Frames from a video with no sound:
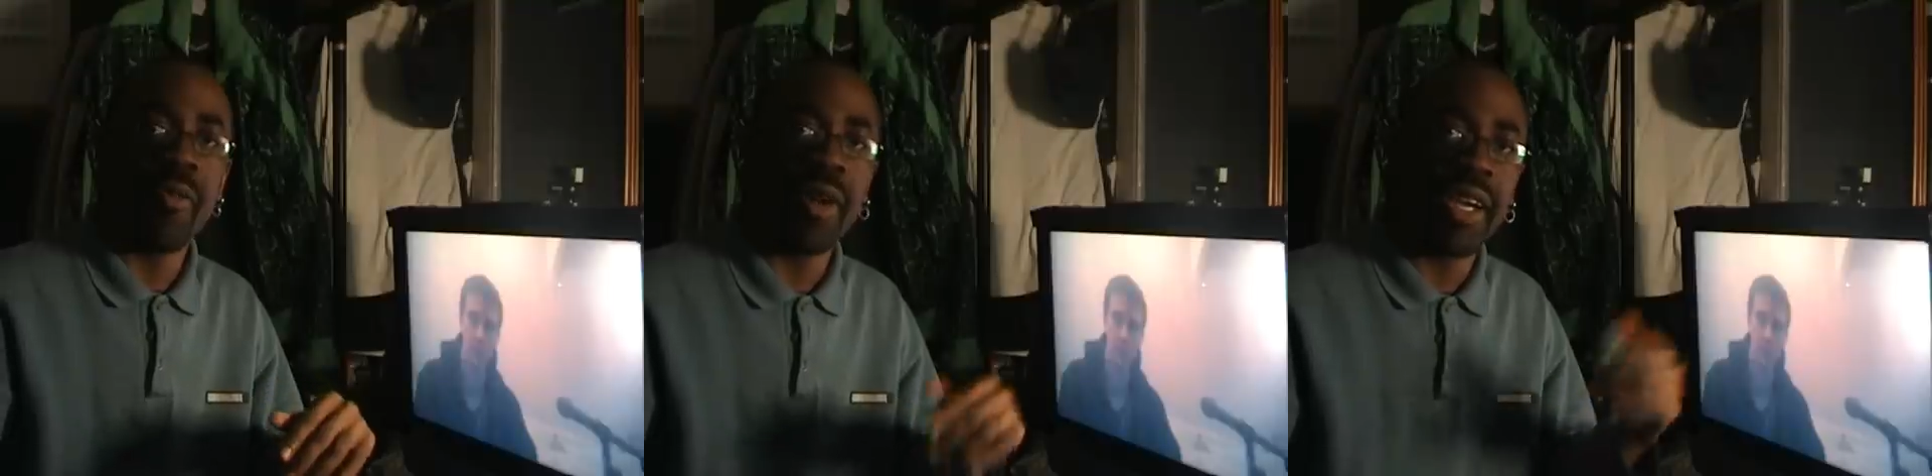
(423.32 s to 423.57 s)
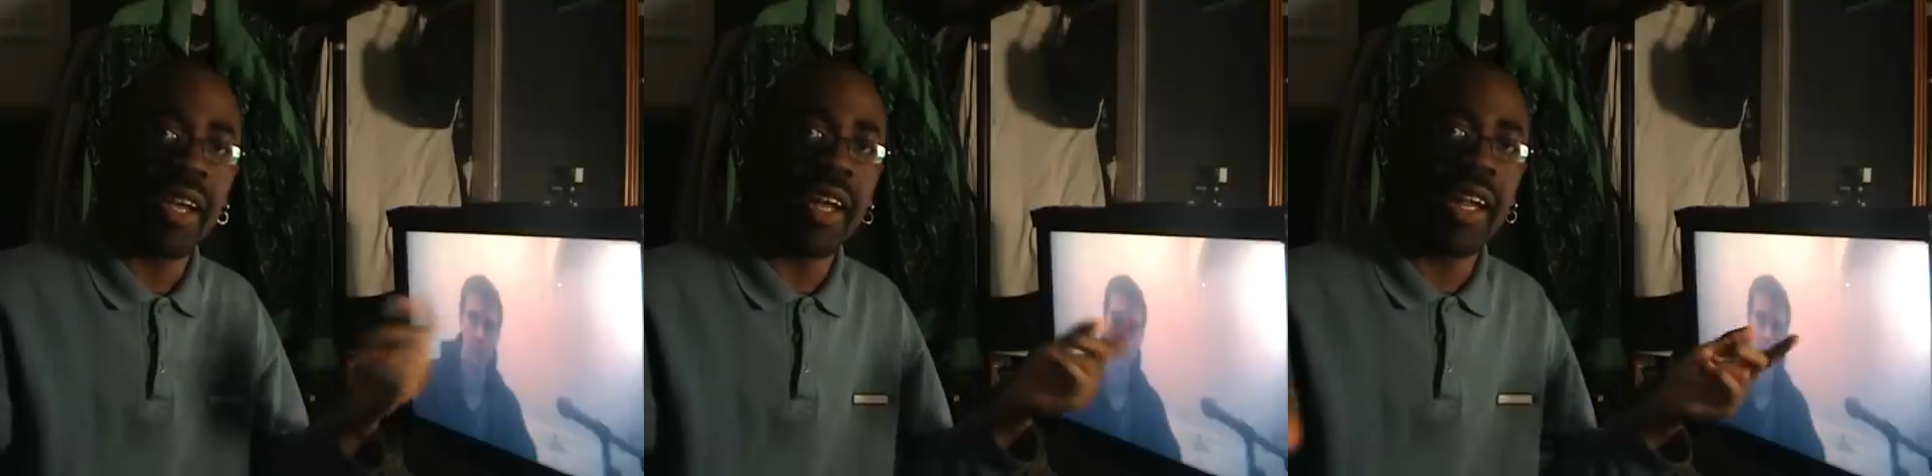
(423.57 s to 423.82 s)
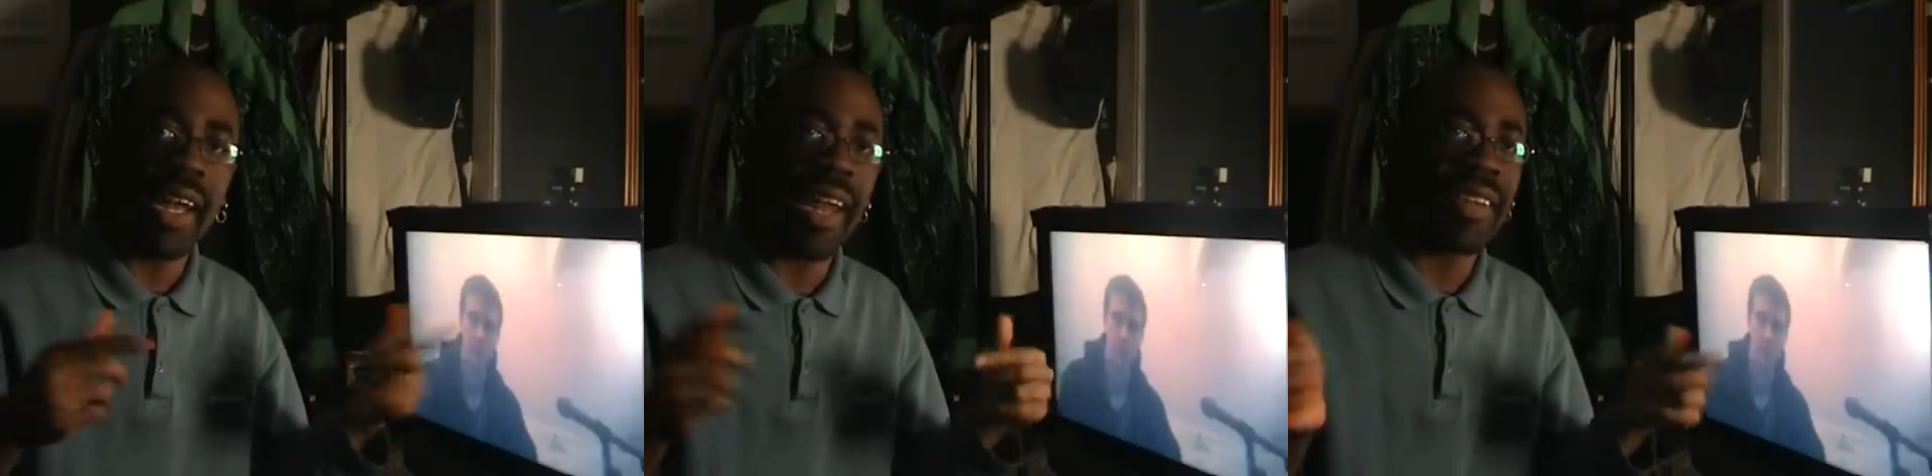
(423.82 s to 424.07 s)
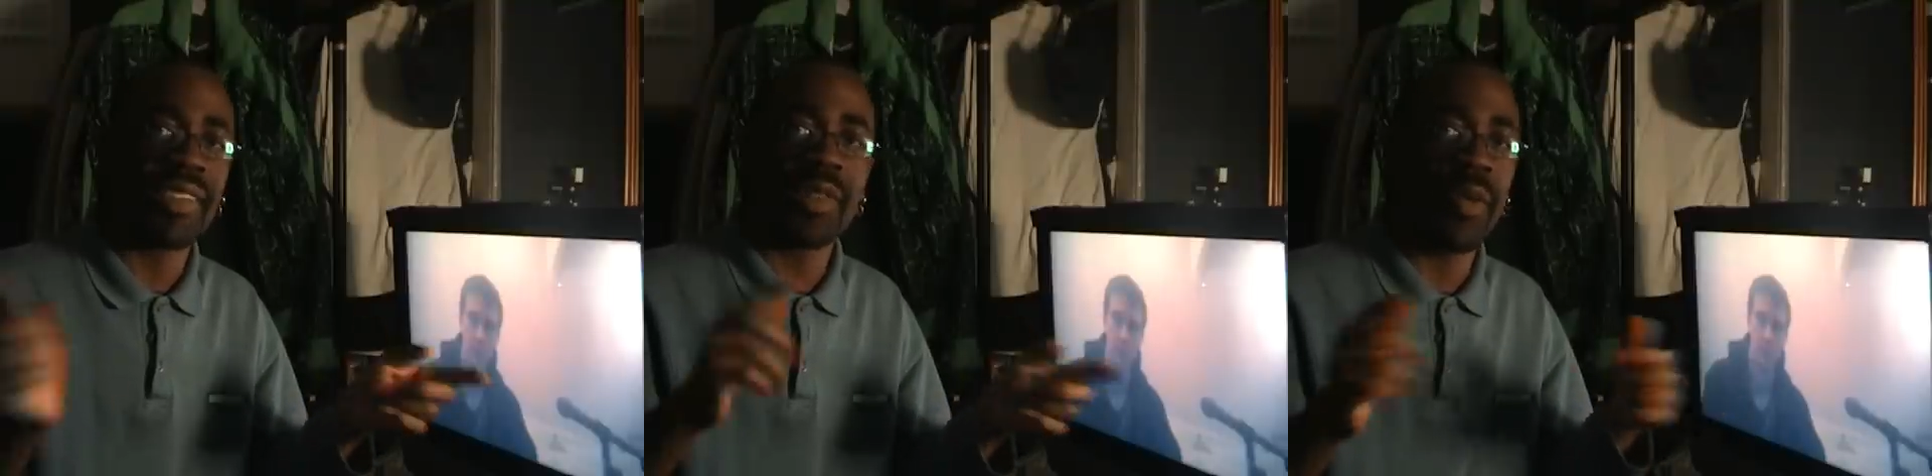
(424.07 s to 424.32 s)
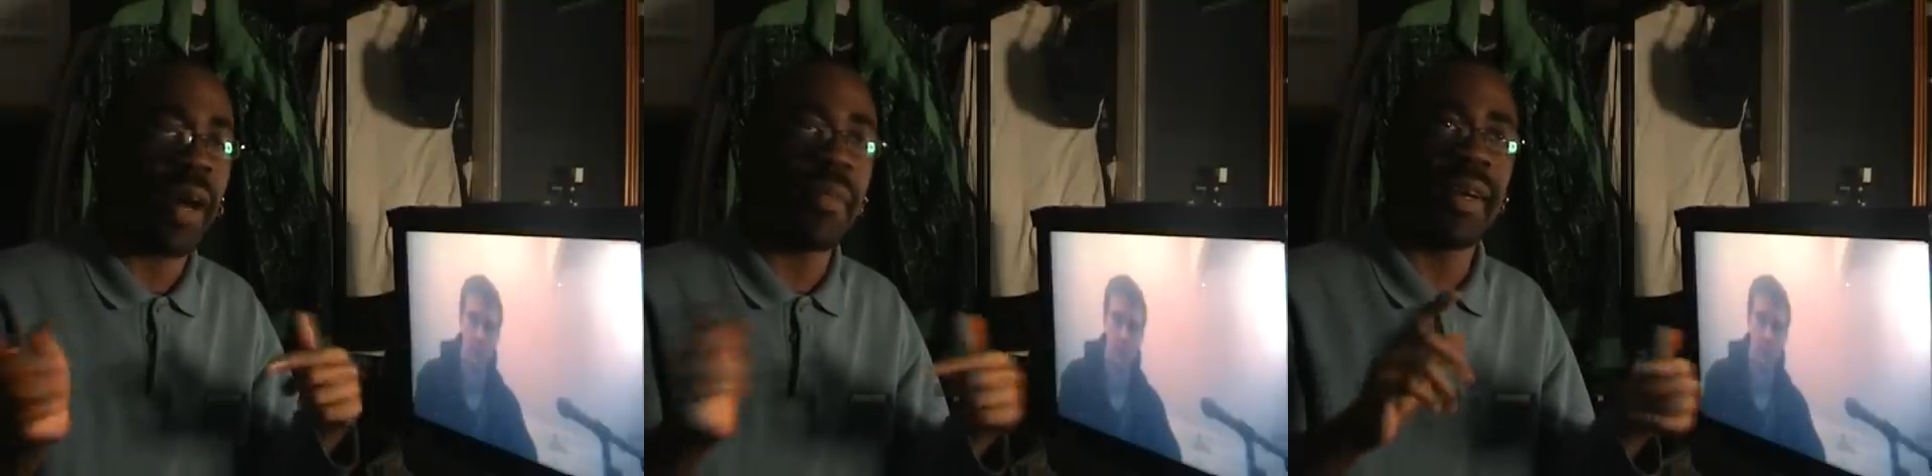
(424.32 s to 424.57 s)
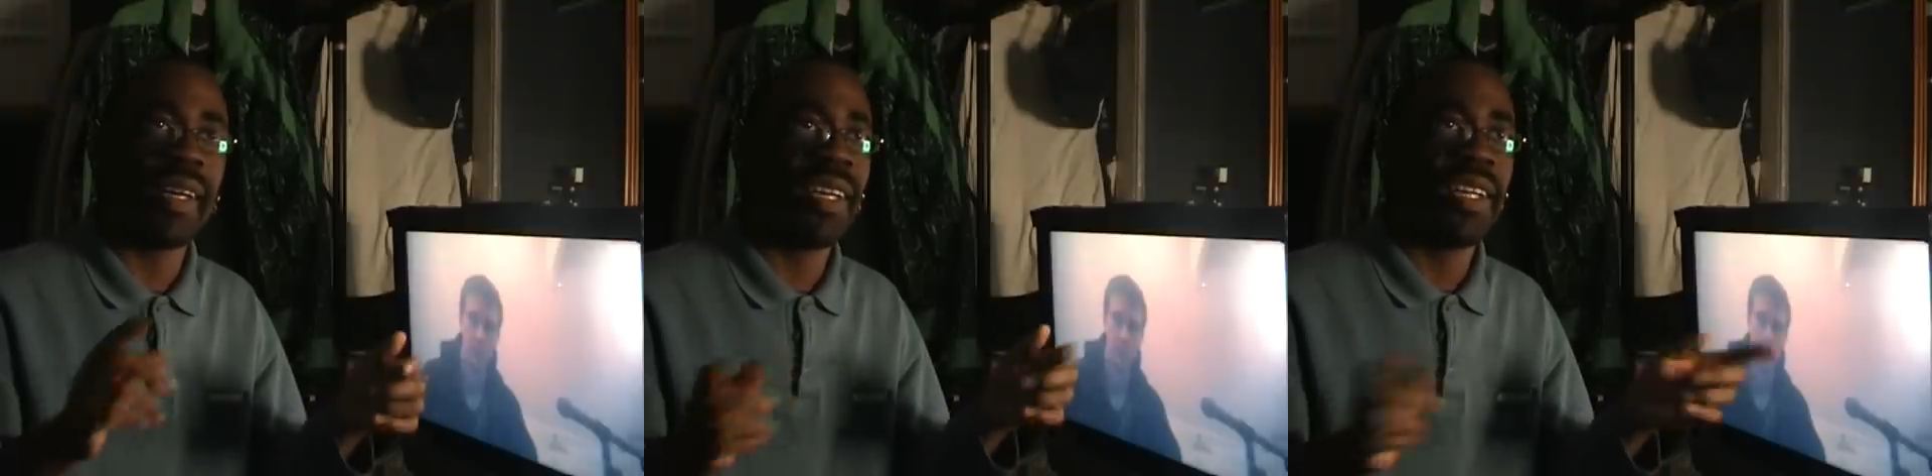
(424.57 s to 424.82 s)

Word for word: arena and they sort up,